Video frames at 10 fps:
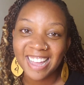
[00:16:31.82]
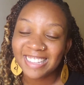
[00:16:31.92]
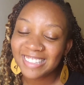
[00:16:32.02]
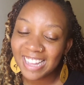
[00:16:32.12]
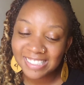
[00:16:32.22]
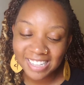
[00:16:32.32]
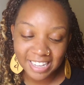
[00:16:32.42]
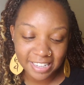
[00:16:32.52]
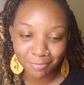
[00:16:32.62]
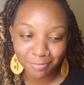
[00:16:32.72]
That's
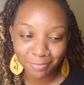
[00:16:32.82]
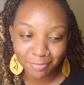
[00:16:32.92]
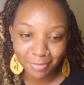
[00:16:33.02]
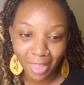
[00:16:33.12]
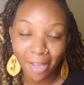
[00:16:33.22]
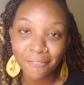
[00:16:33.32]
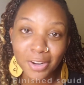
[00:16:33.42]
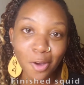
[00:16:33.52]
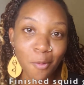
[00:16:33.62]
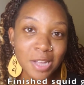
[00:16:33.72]
it. I'm finna
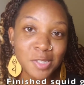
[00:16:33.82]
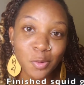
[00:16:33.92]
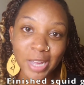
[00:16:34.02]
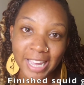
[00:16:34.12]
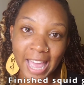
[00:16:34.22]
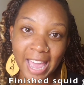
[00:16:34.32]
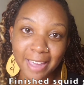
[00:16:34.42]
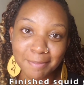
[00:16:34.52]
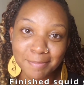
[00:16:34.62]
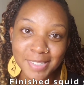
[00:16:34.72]
go watch Squid
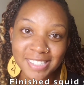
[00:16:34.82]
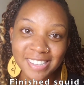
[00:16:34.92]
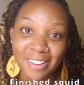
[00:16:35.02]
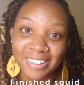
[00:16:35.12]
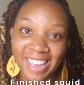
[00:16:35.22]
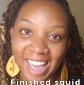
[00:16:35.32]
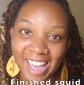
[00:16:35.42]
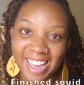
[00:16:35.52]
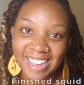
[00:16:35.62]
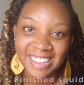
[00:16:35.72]
Games,
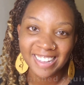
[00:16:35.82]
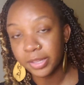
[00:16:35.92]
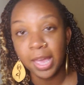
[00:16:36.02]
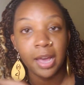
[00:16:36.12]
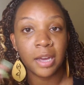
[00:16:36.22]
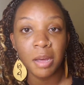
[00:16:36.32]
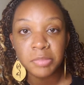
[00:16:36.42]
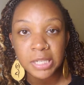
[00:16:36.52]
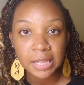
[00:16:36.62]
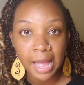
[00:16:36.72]
okay? Yeah, come
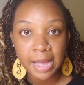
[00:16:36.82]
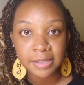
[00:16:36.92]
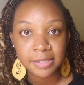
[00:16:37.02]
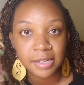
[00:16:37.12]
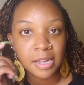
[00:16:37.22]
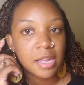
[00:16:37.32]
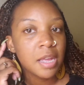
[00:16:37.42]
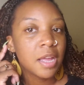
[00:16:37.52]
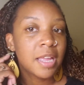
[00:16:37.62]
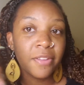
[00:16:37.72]
to class.
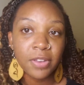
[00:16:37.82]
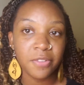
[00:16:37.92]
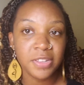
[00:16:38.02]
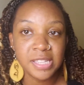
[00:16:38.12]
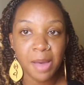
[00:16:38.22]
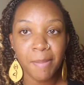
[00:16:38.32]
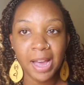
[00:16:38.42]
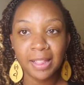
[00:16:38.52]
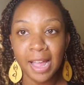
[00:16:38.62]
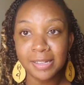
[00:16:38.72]
Even if it's not my
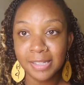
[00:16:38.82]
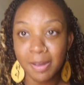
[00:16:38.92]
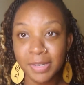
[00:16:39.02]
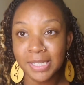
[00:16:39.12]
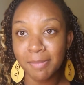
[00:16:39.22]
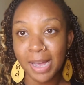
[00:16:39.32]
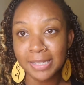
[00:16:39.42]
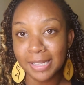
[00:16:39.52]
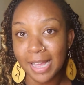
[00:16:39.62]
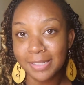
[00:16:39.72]
class, come to somebody's
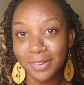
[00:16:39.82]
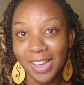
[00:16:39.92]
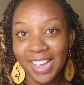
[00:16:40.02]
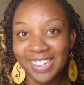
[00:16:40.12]
class, okay?